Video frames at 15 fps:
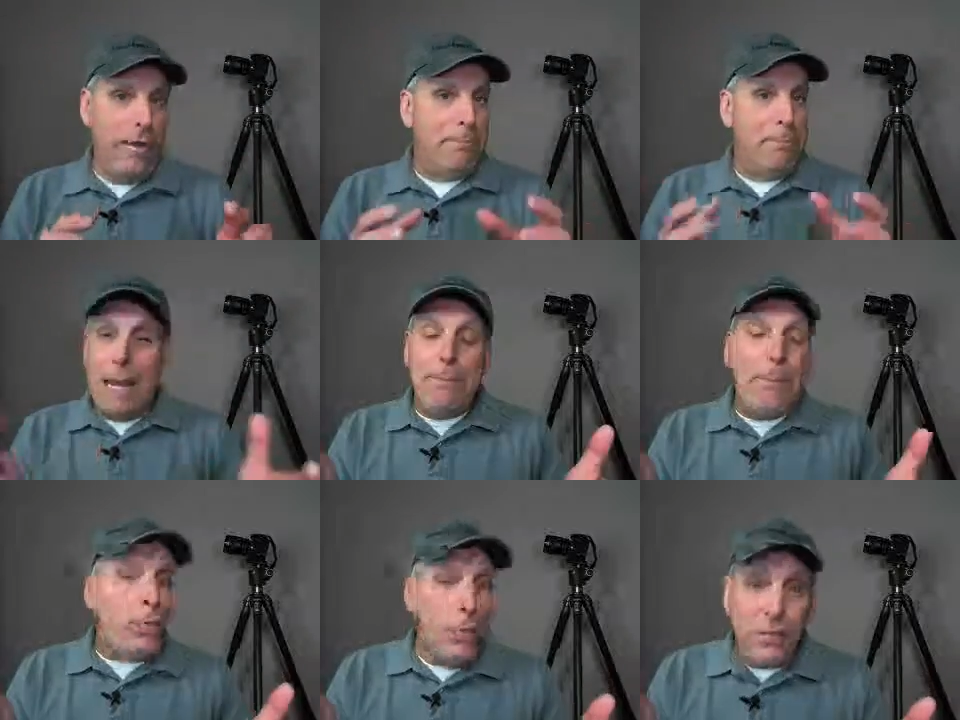And
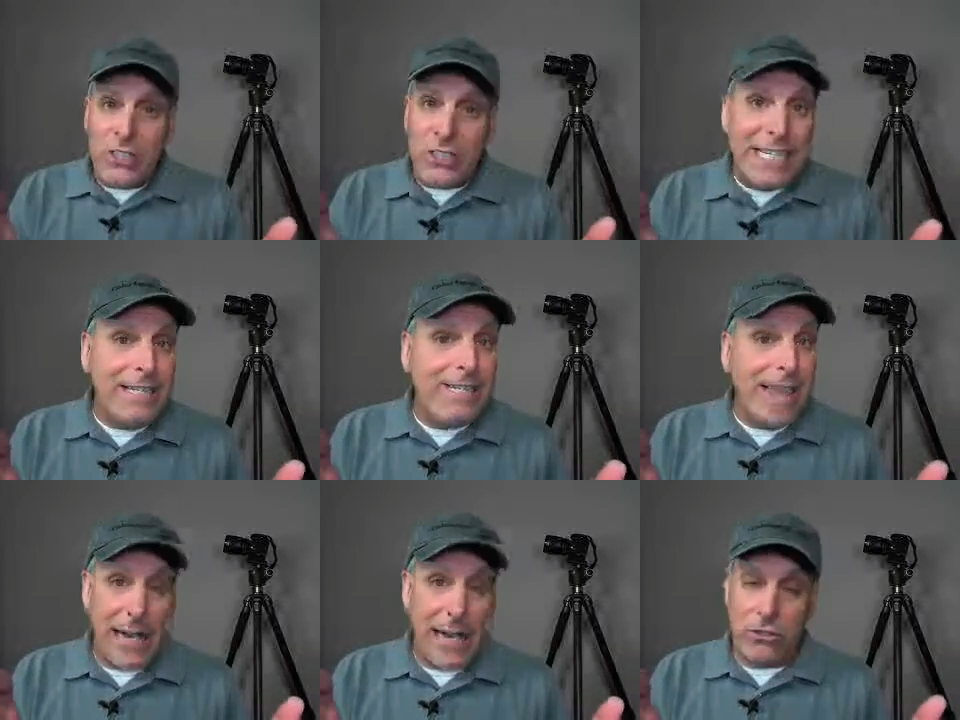maybe you've
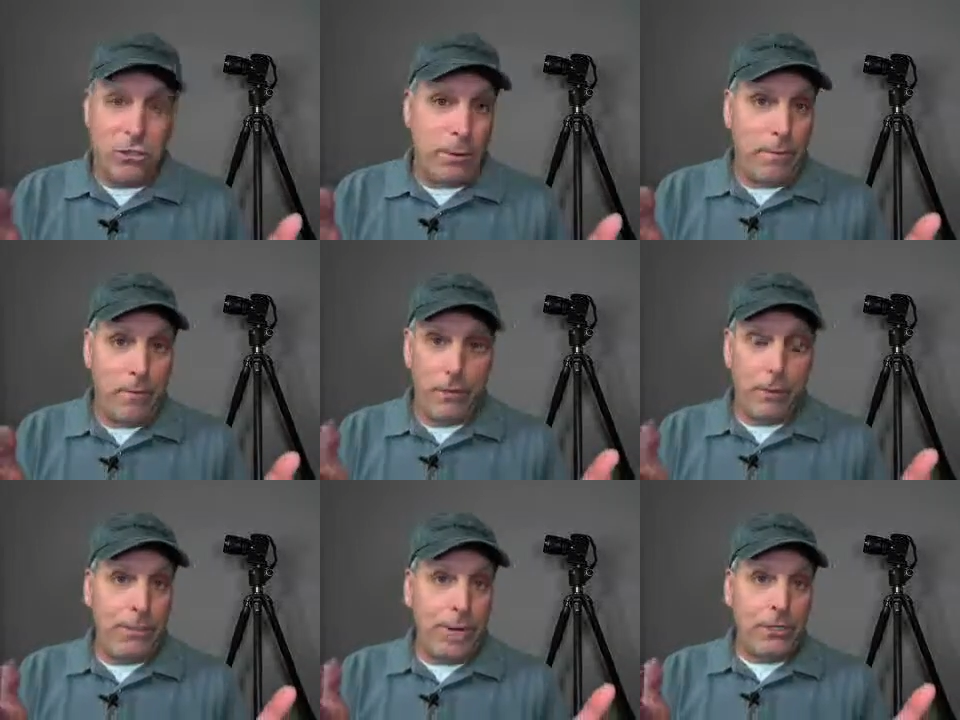seen that in some
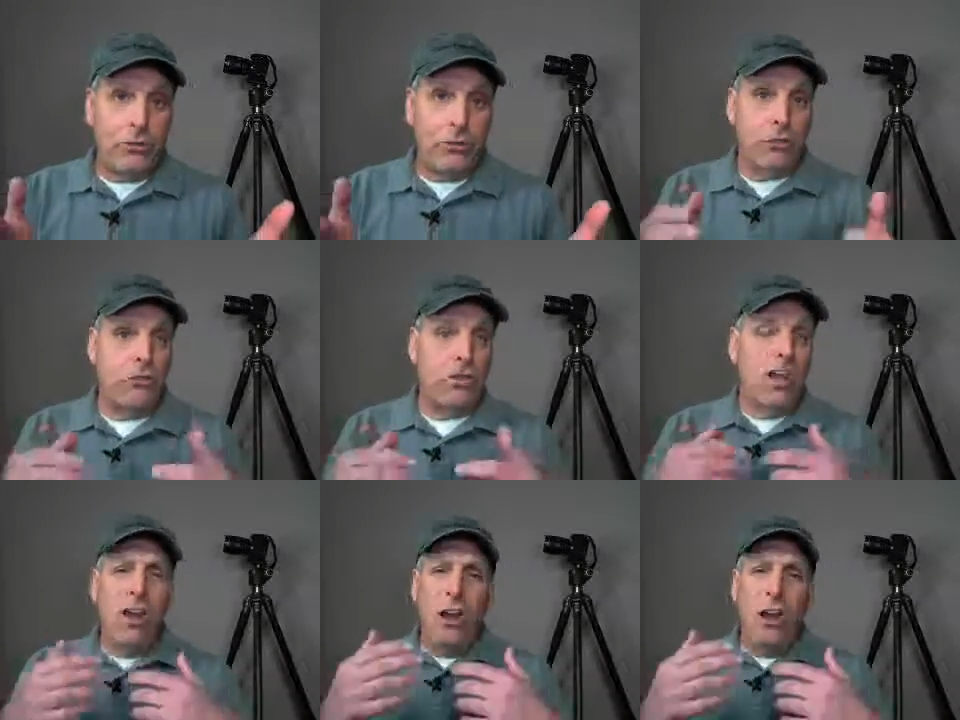of your pictures.